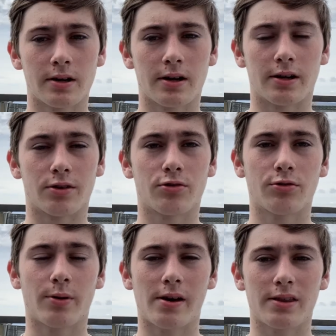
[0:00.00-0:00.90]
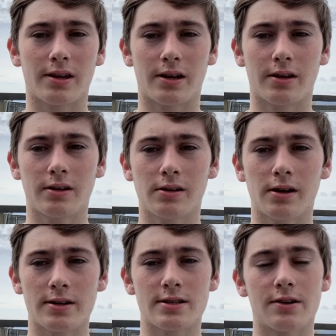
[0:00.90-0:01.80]
and throughout the year
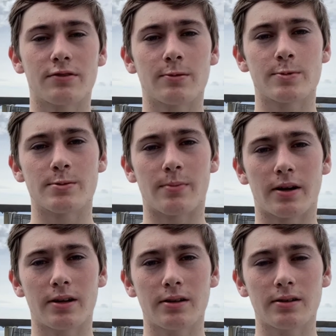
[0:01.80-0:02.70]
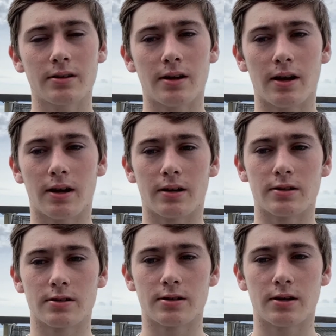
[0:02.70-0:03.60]
I saved up some money
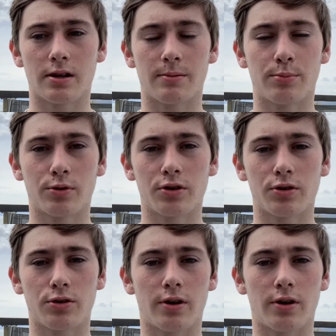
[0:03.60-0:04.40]
and bought a new